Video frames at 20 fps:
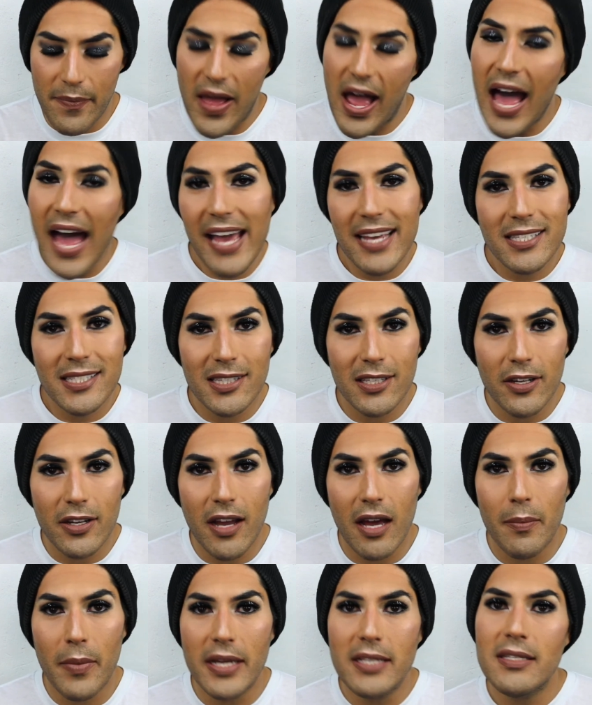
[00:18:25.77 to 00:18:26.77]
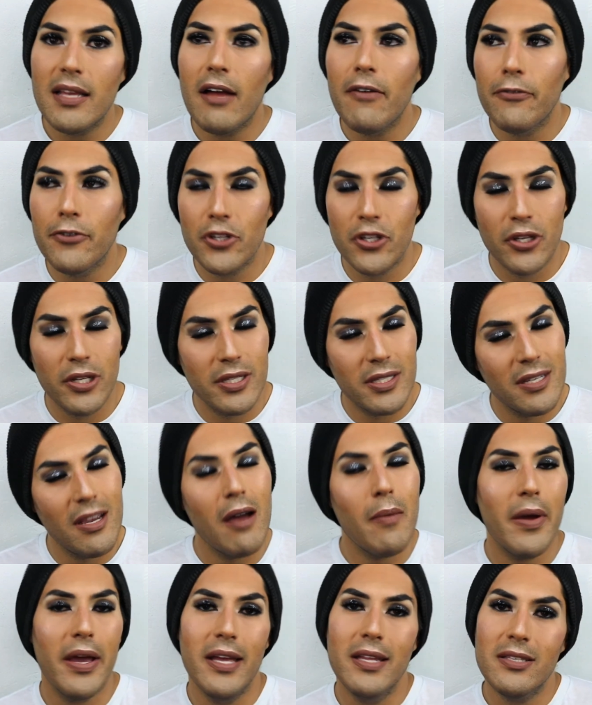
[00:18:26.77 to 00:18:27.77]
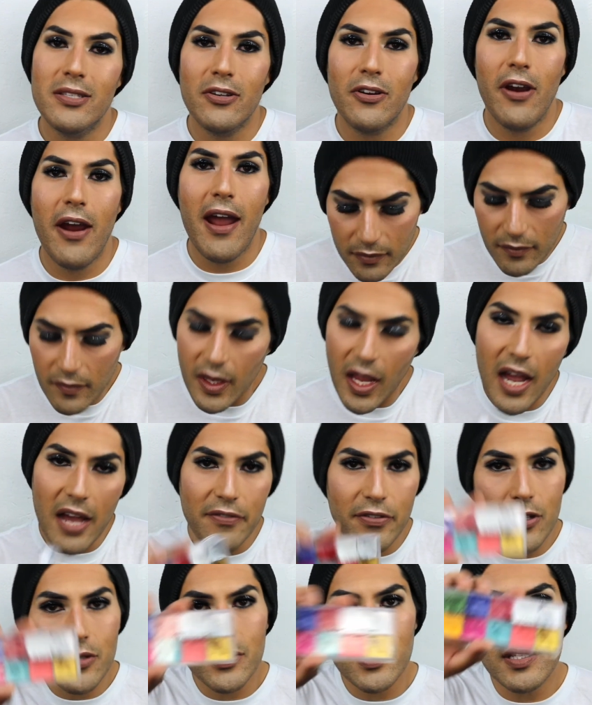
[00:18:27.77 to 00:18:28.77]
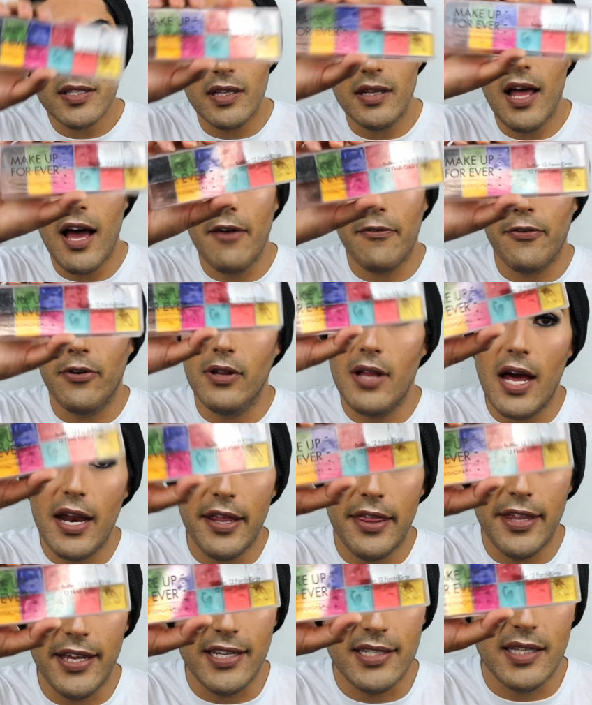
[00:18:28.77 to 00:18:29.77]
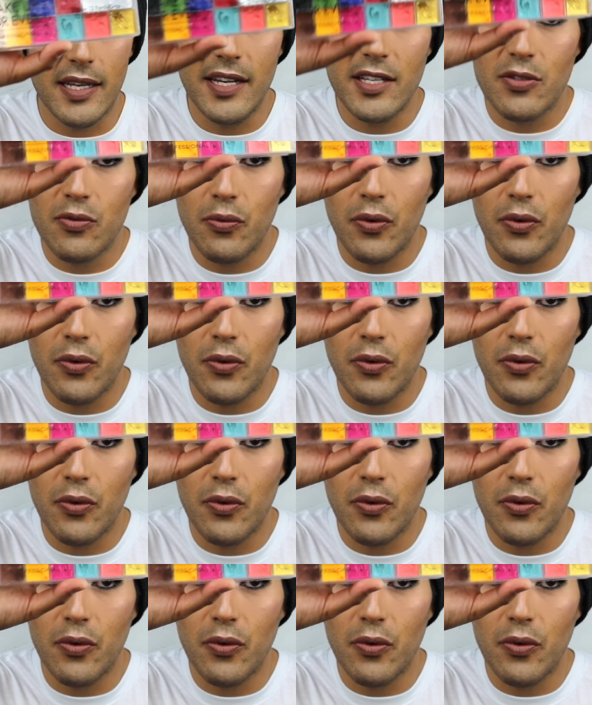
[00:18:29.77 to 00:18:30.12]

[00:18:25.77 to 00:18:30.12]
ice look on myself, which you can see on my Instagram. I've used this a lot for a lot of things and it's